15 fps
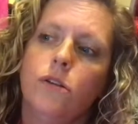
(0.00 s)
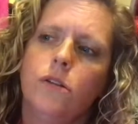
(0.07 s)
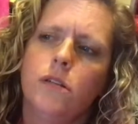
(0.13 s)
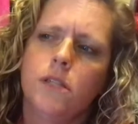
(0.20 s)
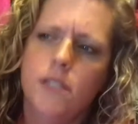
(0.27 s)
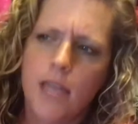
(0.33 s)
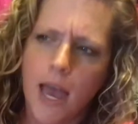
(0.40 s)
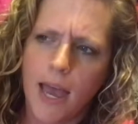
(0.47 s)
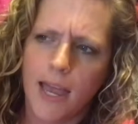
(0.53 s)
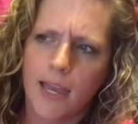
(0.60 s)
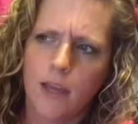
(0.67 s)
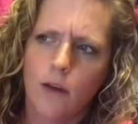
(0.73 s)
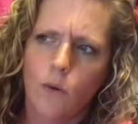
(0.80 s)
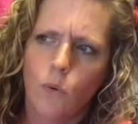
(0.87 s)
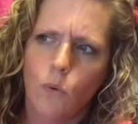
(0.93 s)
to
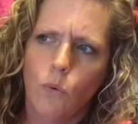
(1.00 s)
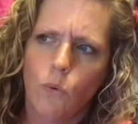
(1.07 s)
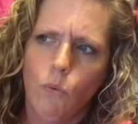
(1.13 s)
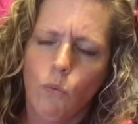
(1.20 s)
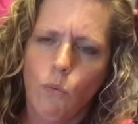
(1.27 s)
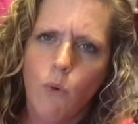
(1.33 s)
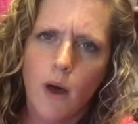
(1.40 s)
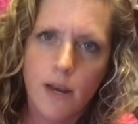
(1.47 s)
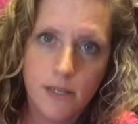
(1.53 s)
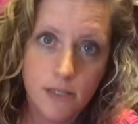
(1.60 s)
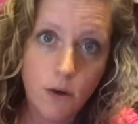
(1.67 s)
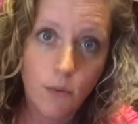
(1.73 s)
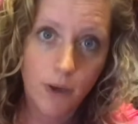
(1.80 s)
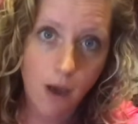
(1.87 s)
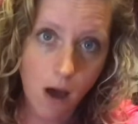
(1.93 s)
say what is
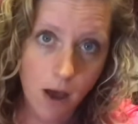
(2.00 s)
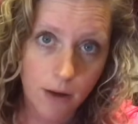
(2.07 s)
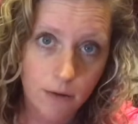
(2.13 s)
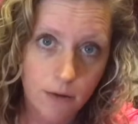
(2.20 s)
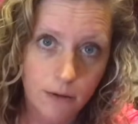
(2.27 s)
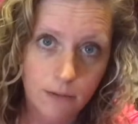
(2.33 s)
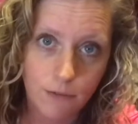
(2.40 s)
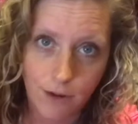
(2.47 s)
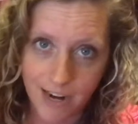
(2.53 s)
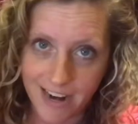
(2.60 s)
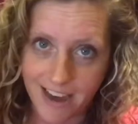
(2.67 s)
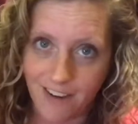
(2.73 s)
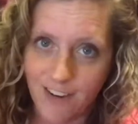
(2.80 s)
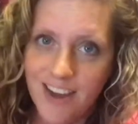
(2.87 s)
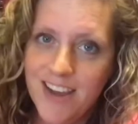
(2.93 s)
going on right
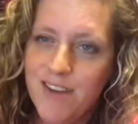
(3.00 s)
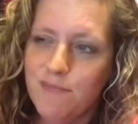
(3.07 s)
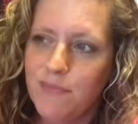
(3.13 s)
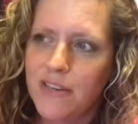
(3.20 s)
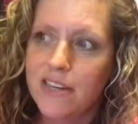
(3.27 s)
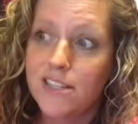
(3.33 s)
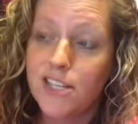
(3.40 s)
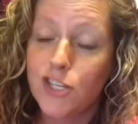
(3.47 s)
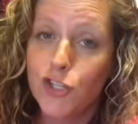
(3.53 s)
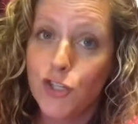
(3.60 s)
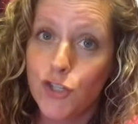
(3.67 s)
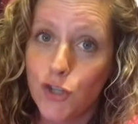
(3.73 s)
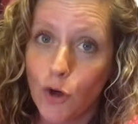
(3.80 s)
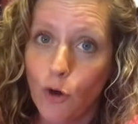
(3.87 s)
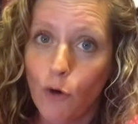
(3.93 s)
now because it's
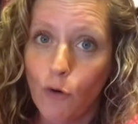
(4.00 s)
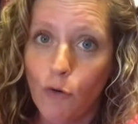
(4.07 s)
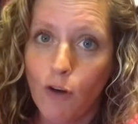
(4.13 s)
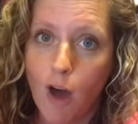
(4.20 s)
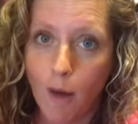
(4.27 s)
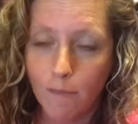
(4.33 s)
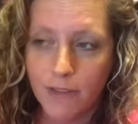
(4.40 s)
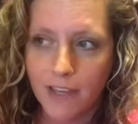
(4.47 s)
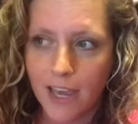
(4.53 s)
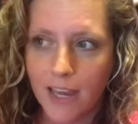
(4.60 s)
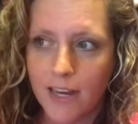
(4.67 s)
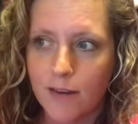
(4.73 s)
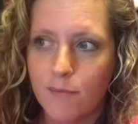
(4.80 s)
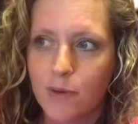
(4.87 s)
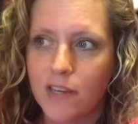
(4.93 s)
so
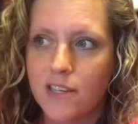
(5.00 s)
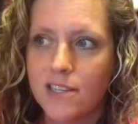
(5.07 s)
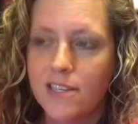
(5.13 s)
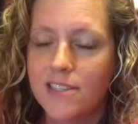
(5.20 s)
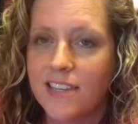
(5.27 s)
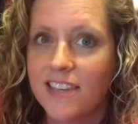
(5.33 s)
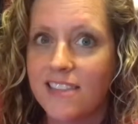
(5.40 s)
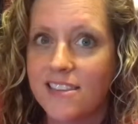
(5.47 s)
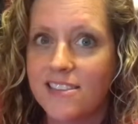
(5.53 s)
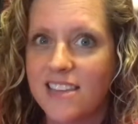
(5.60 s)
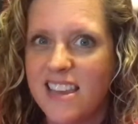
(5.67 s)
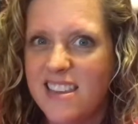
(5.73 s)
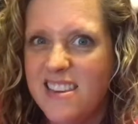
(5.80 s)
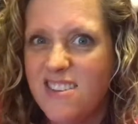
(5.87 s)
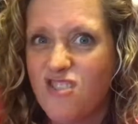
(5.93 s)
complicated, because it's like this
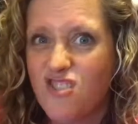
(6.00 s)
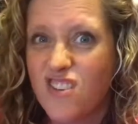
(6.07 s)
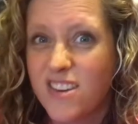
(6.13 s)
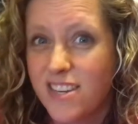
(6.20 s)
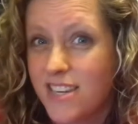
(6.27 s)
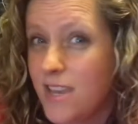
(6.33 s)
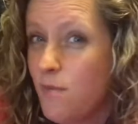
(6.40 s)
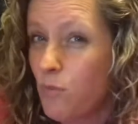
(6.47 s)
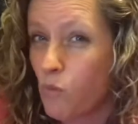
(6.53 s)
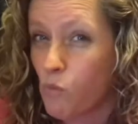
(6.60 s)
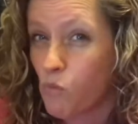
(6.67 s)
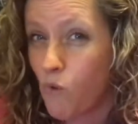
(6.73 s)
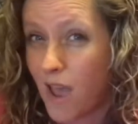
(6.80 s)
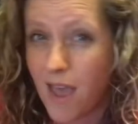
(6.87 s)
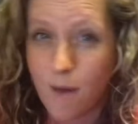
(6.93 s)
inner deep
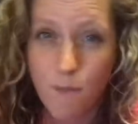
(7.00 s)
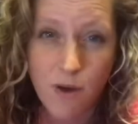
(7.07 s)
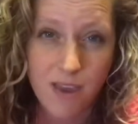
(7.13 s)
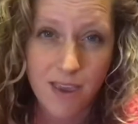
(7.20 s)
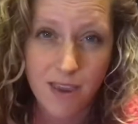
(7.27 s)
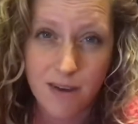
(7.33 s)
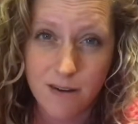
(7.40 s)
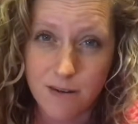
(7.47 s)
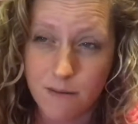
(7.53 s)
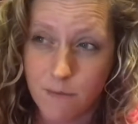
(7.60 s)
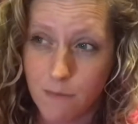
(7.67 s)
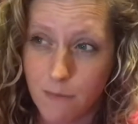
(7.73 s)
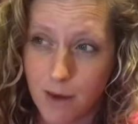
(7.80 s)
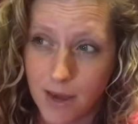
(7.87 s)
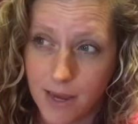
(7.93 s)
web in
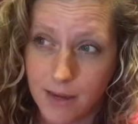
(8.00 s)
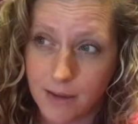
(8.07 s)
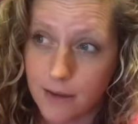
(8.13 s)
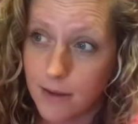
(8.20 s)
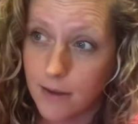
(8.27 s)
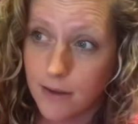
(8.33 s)
my